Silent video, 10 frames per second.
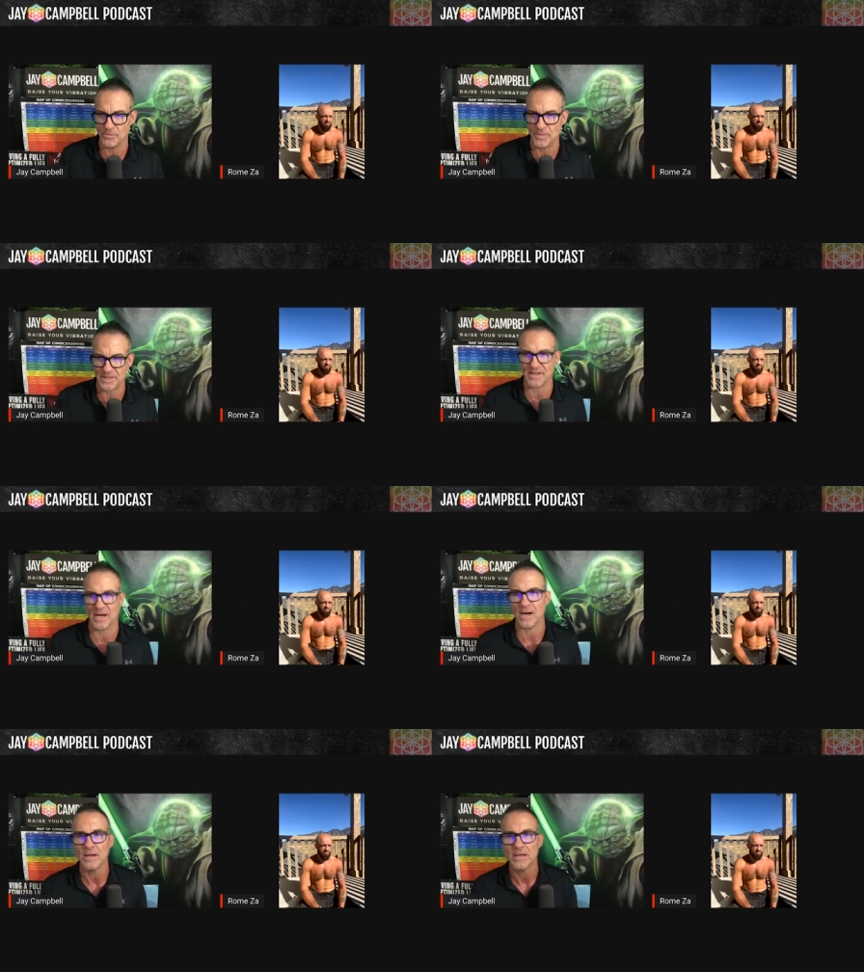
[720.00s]
But
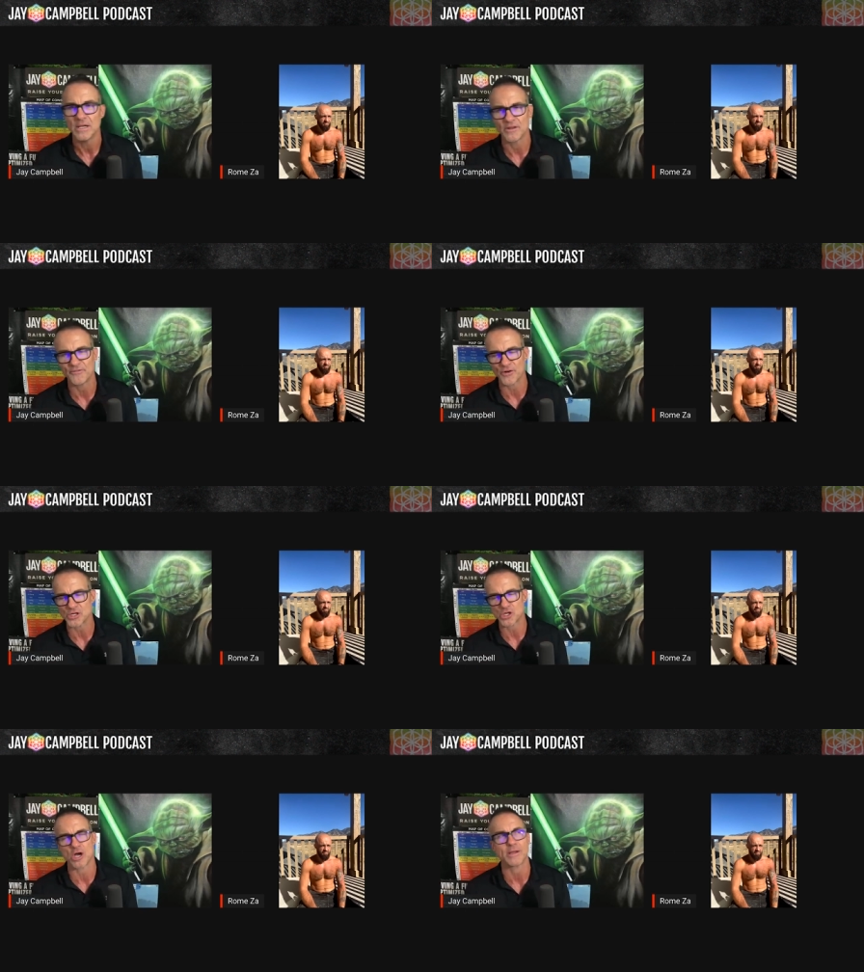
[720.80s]
uh, the
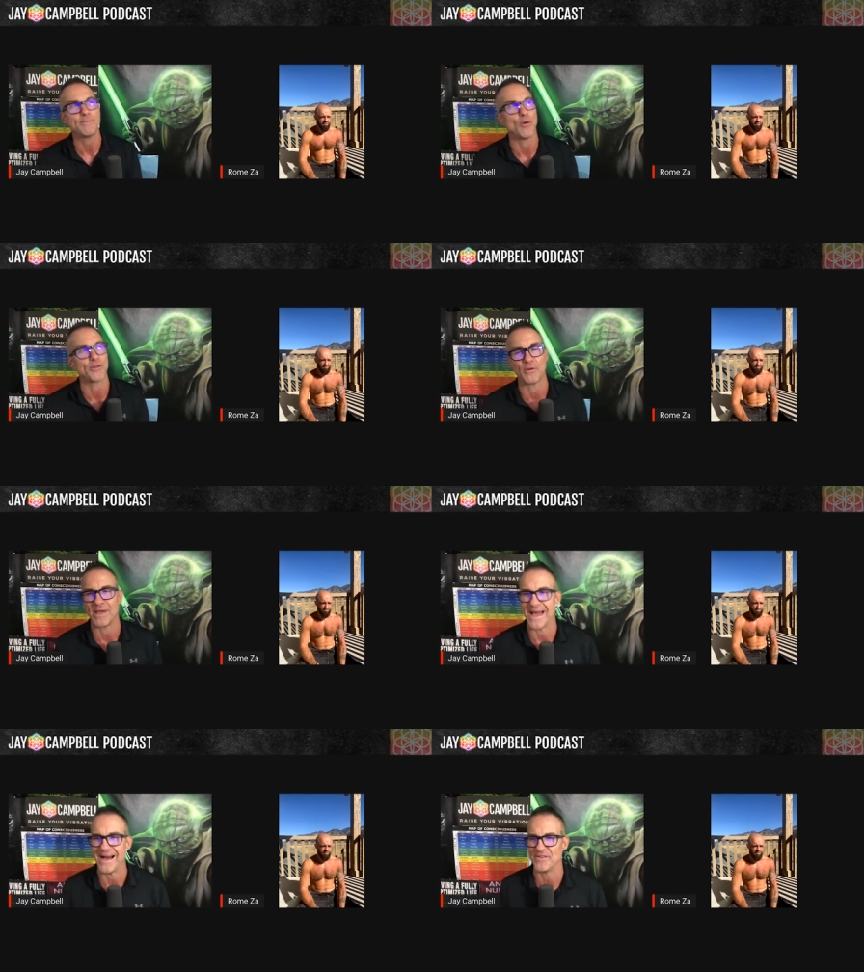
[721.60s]
first talking point that
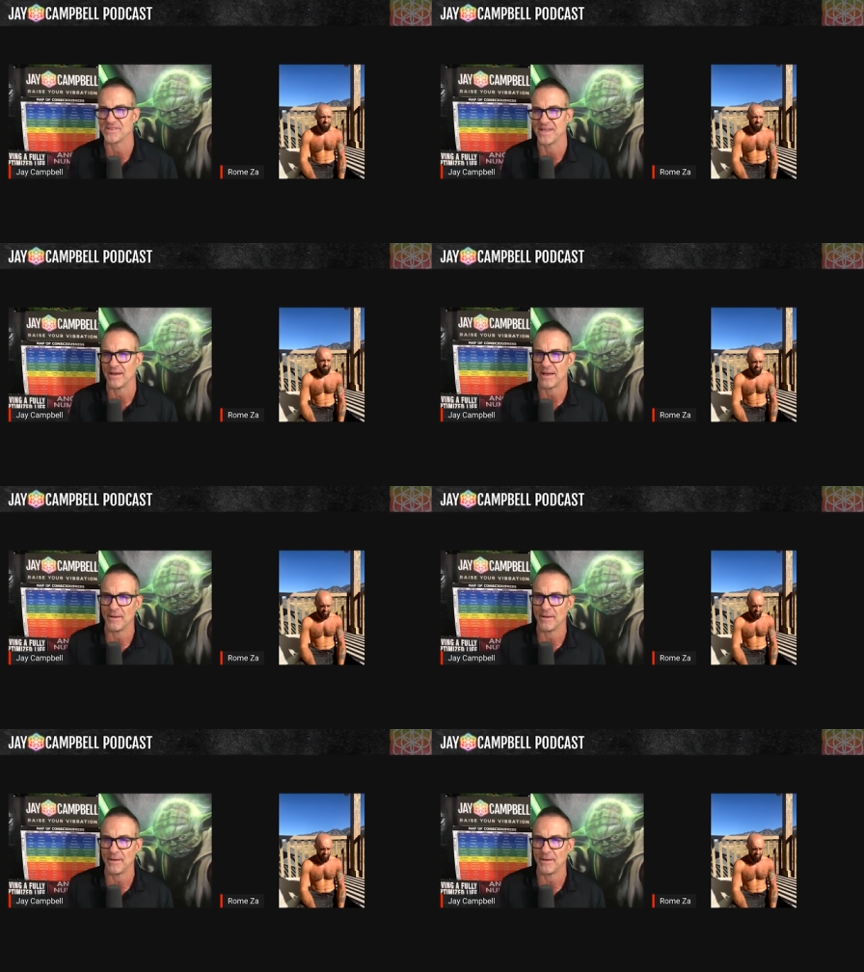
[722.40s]
we have is that